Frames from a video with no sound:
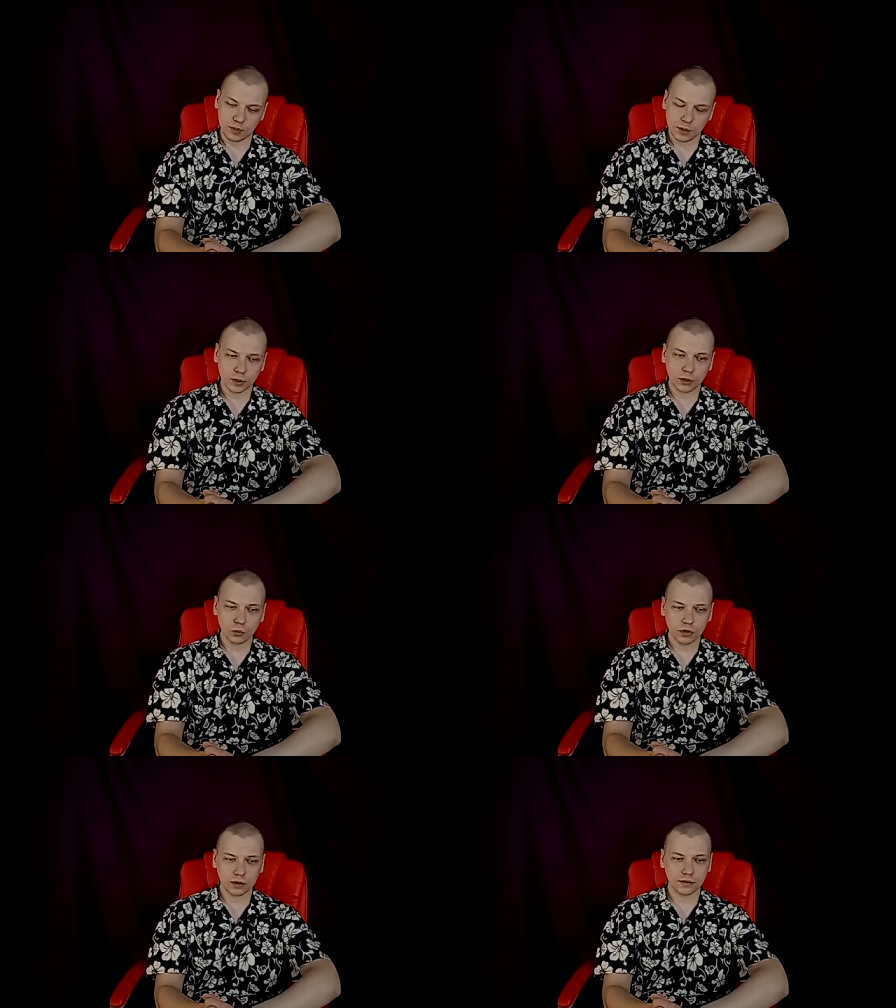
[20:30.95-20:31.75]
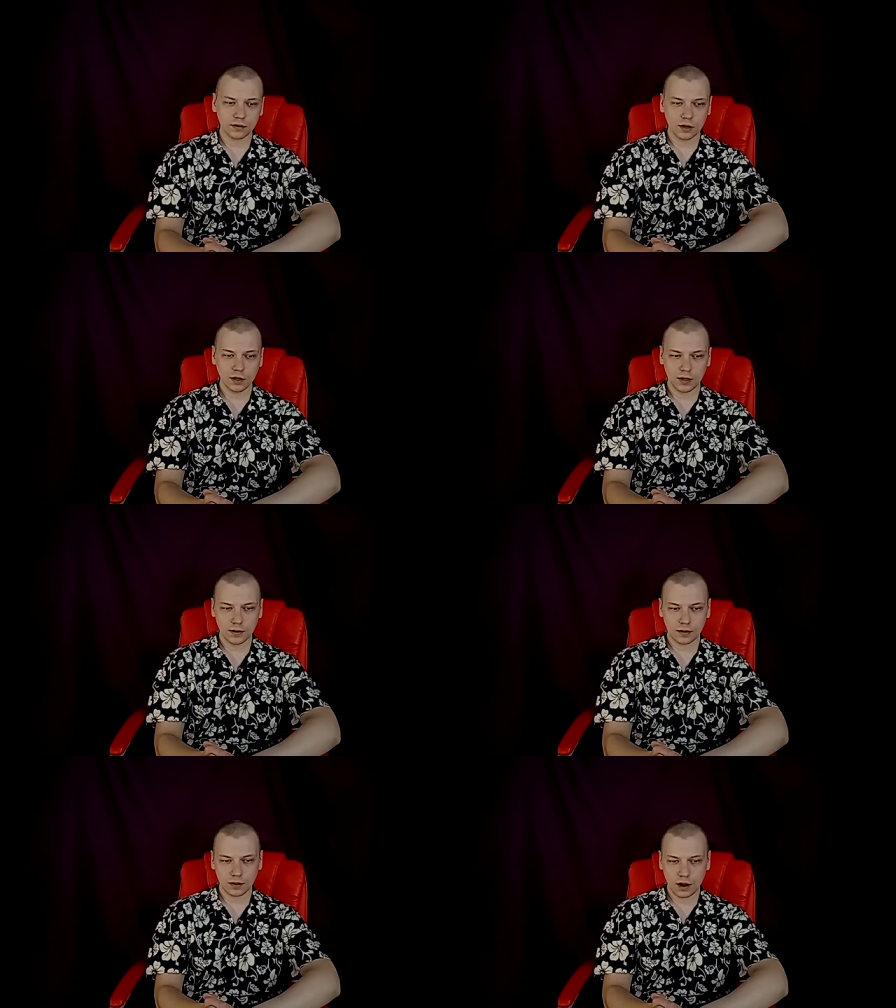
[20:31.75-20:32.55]
people with
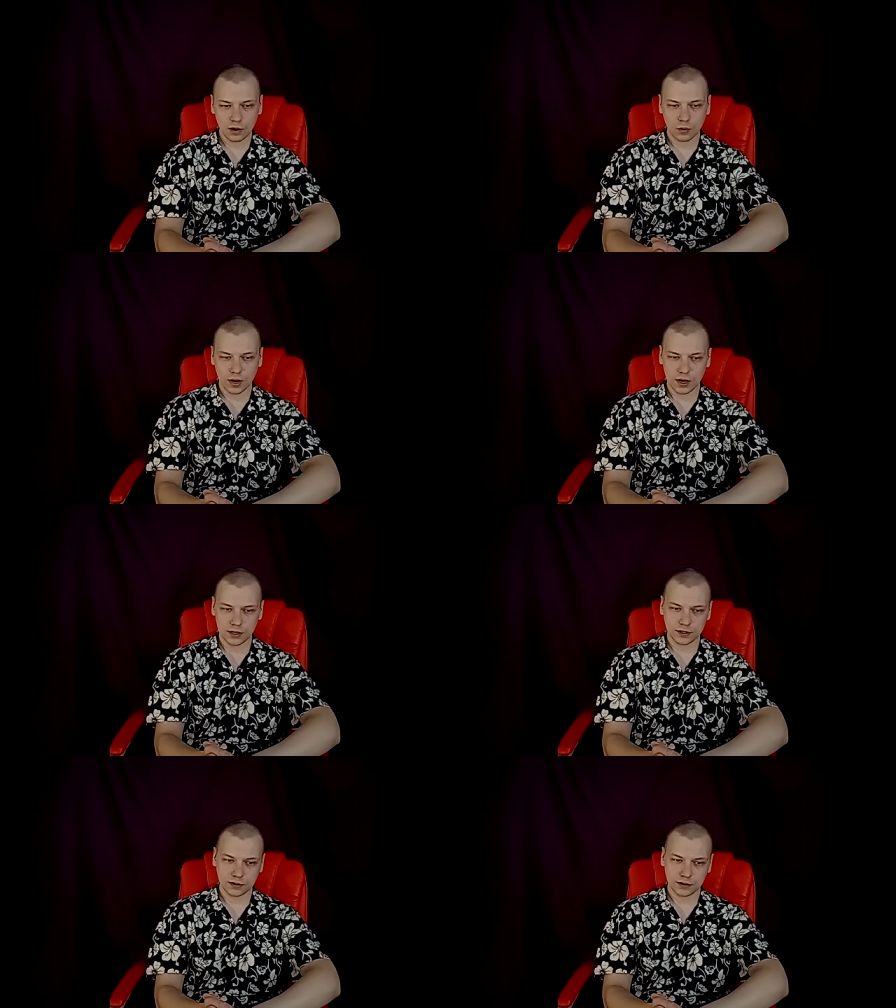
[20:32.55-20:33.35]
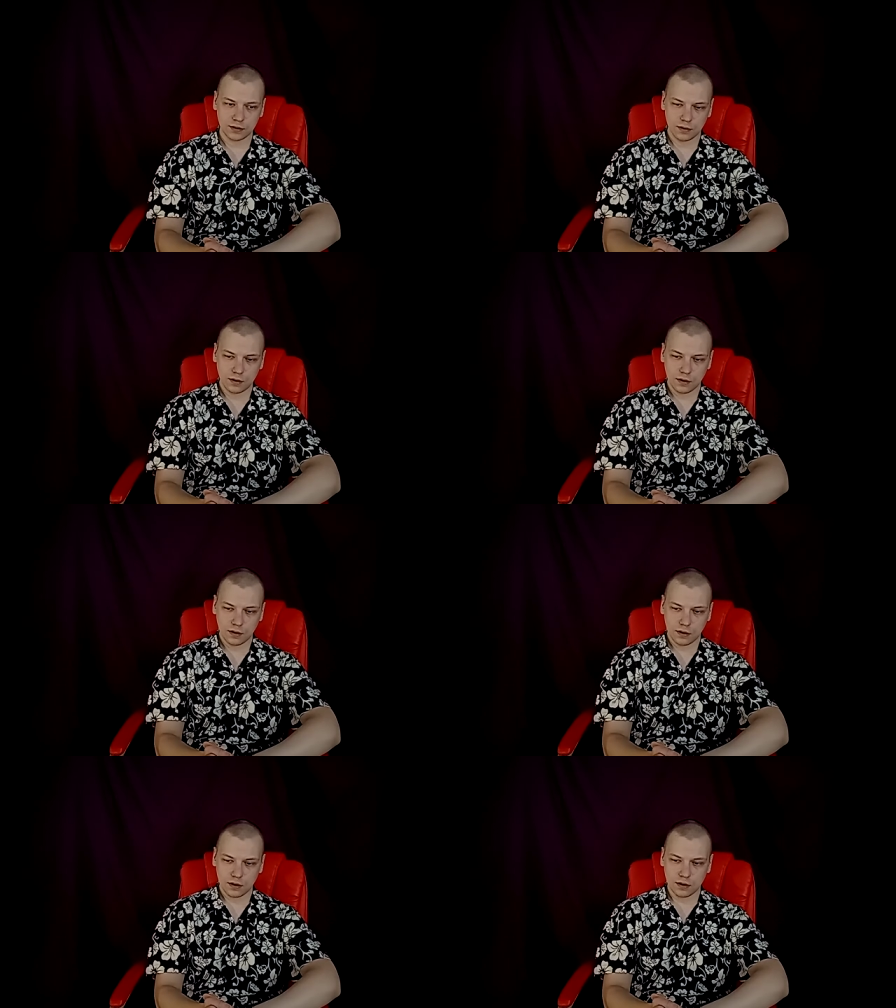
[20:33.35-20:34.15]
uh, clockwise
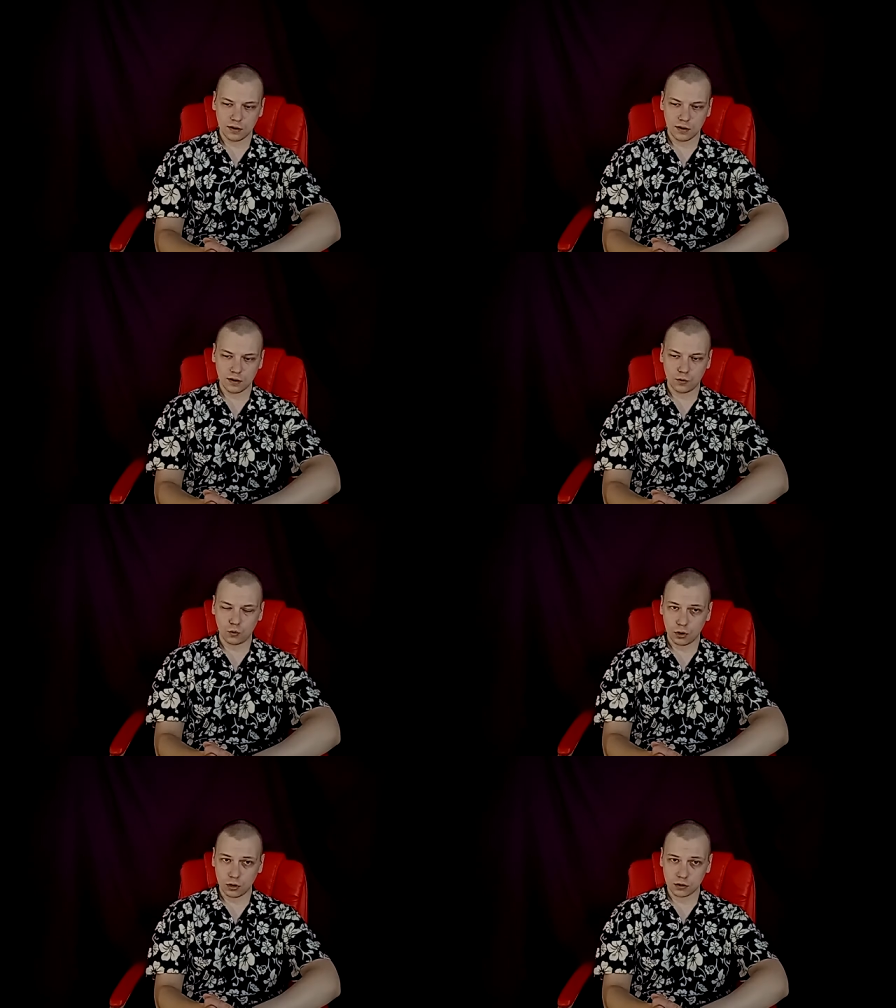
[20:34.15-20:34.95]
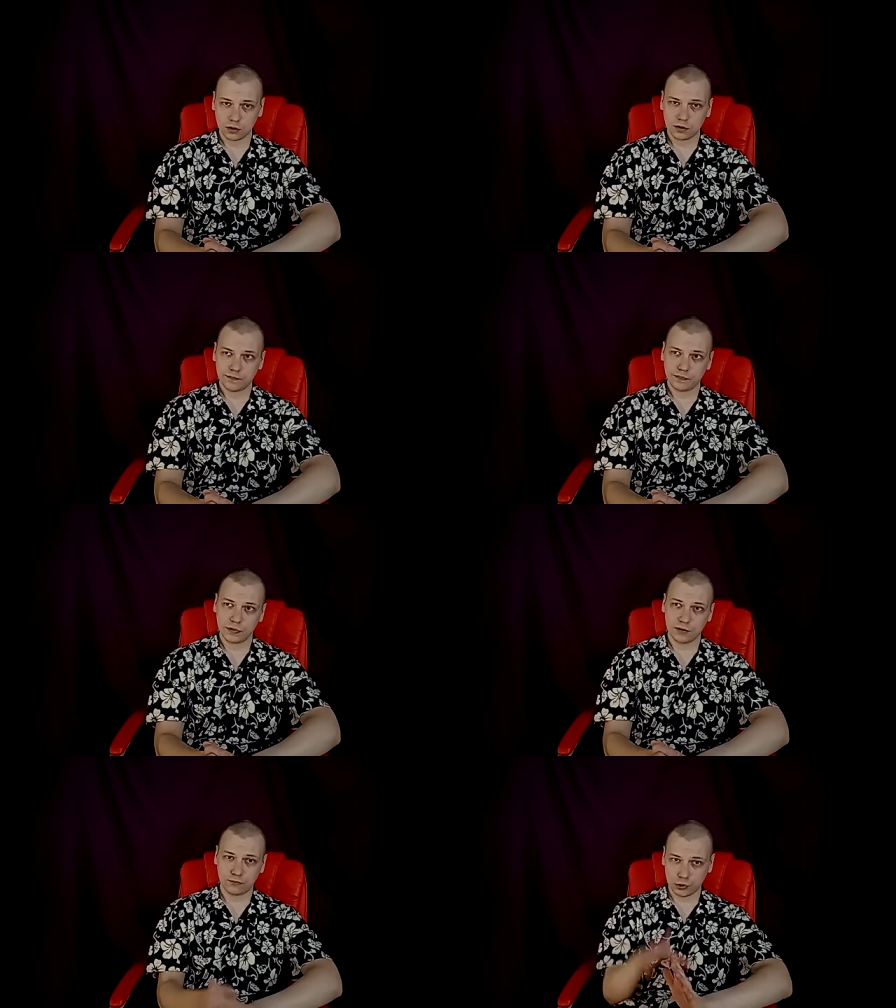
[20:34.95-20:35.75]
uh, whirl,
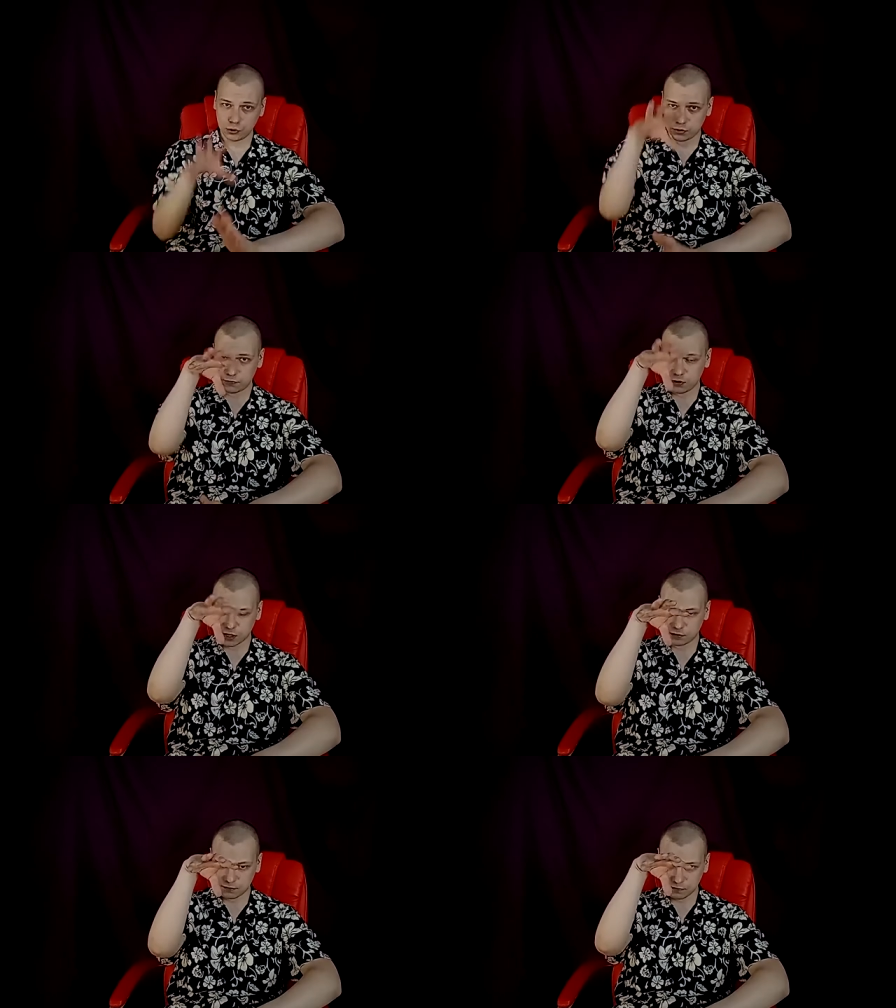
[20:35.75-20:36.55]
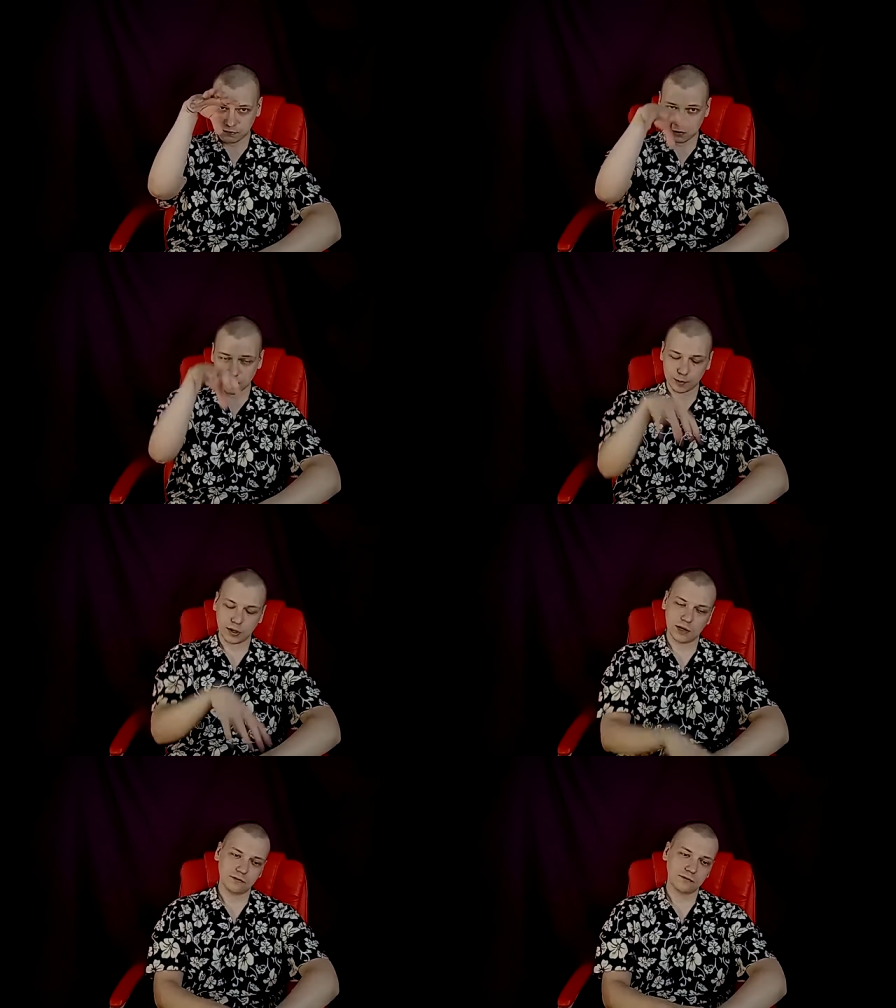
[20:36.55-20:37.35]
if looked at from
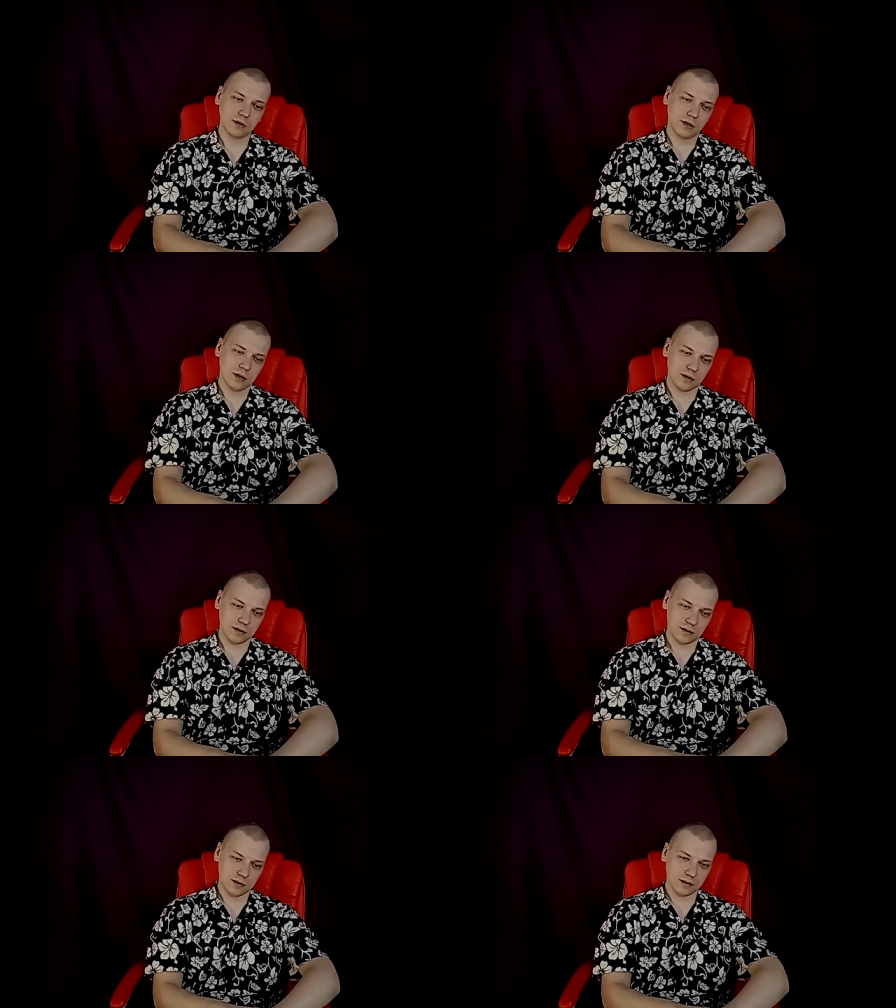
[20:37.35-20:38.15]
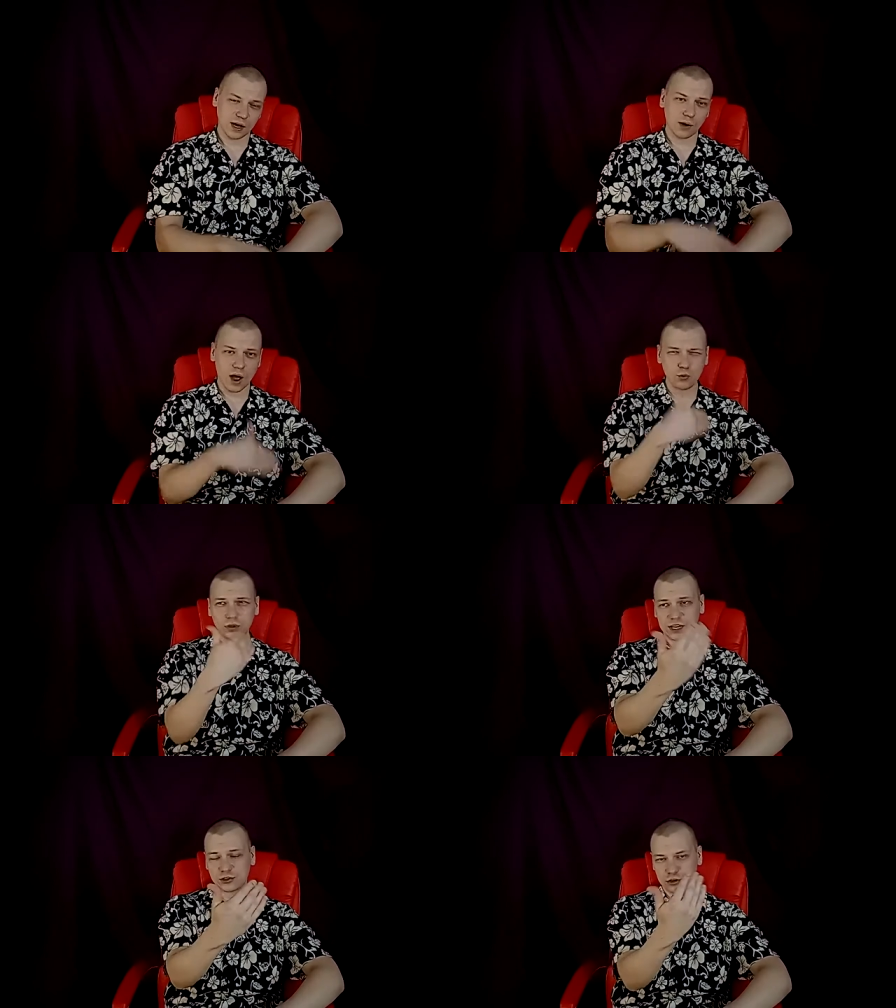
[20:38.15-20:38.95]
above, uh, and I, I,
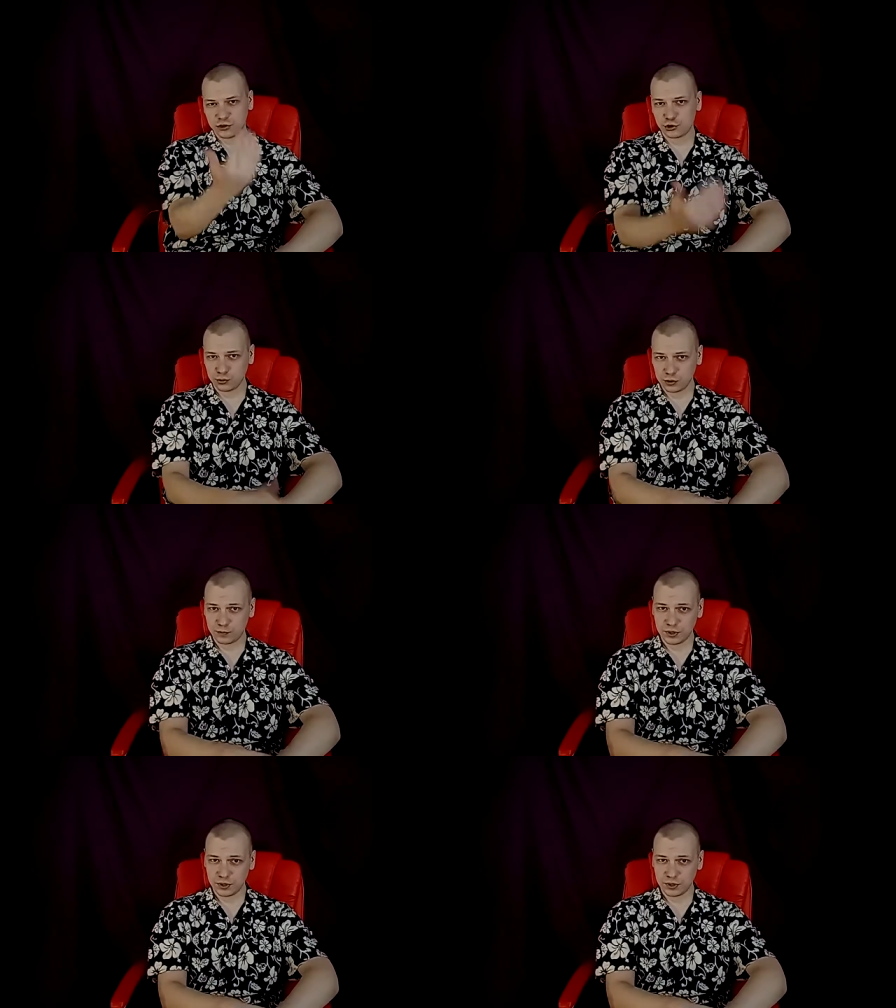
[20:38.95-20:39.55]
would actually show the